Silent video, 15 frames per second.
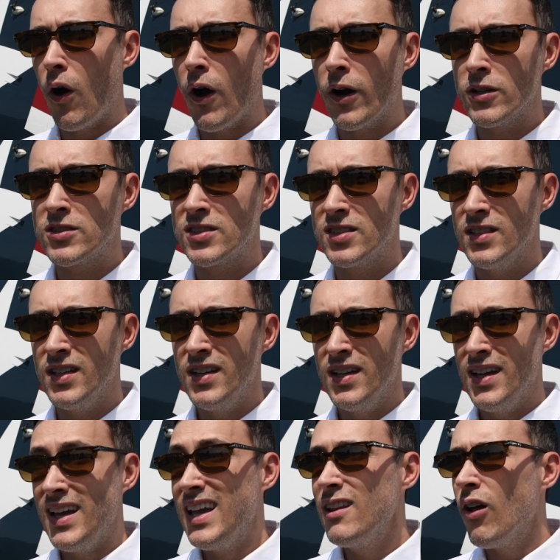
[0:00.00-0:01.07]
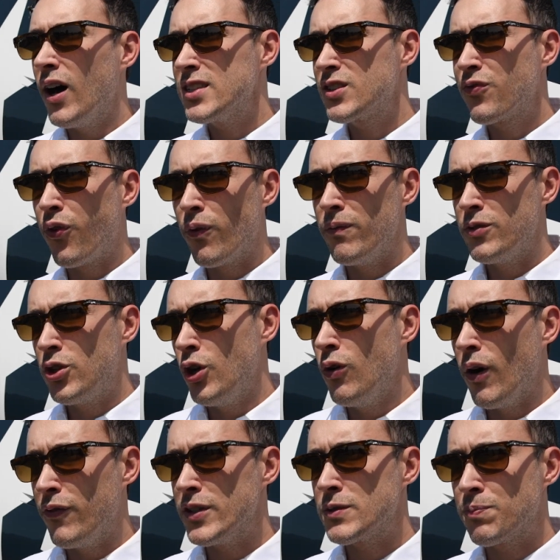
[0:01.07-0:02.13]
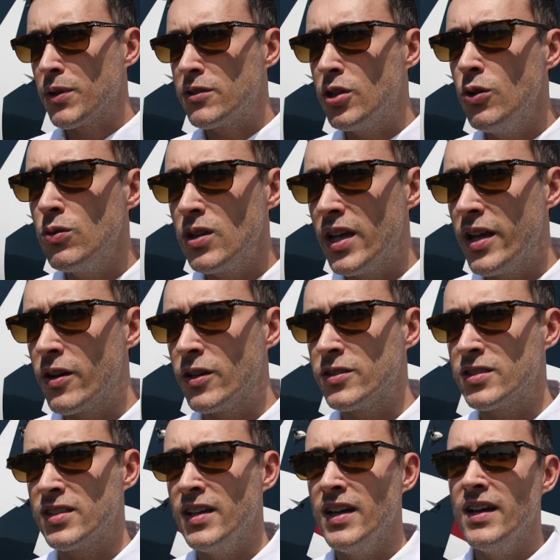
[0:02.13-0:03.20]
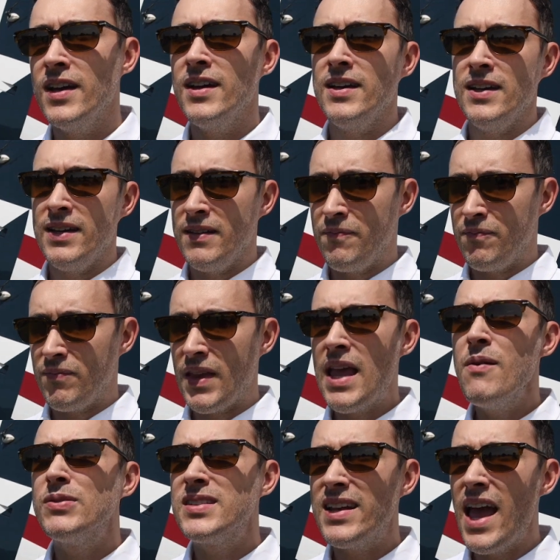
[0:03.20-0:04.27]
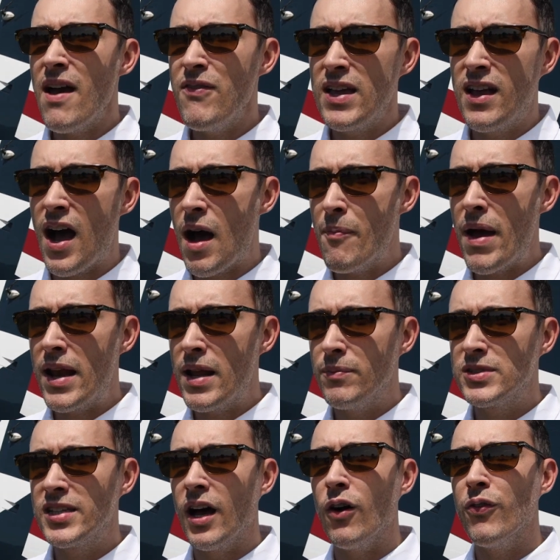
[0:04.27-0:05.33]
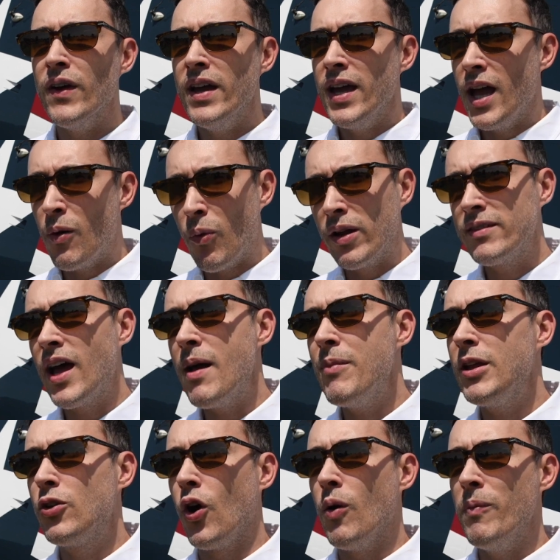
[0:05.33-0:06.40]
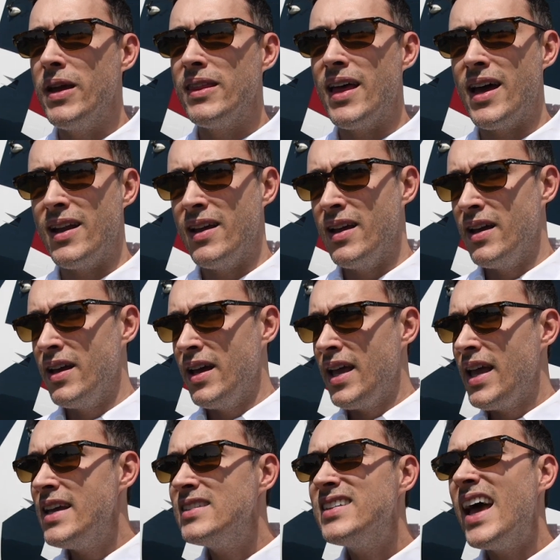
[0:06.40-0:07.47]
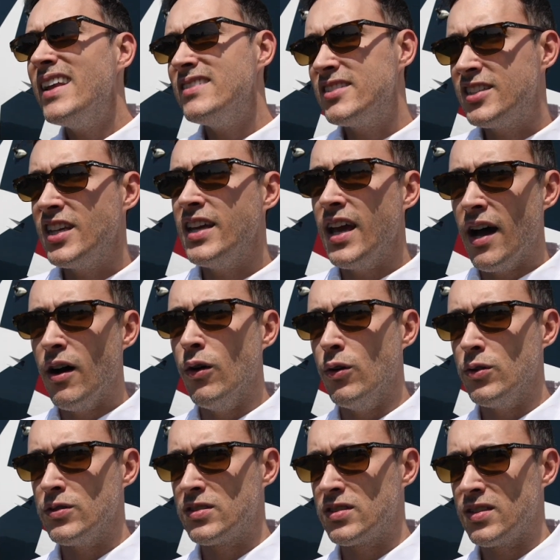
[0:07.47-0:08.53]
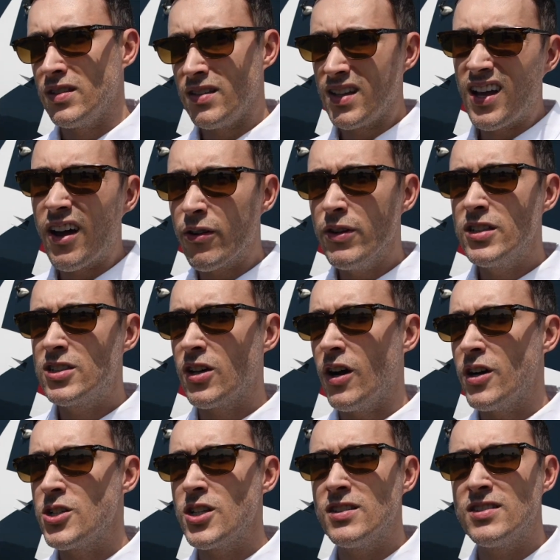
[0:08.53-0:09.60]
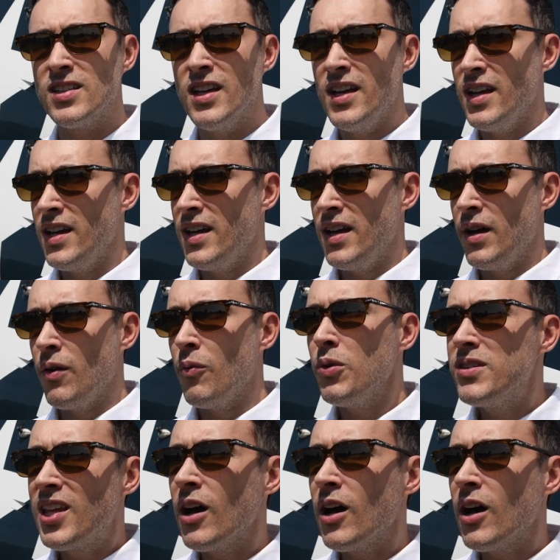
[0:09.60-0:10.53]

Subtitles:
Hearts. He lost 2 of his platoon leaders. He was in heavy combat himself. And one time he told me that his NCOs, gunnery sergeants, would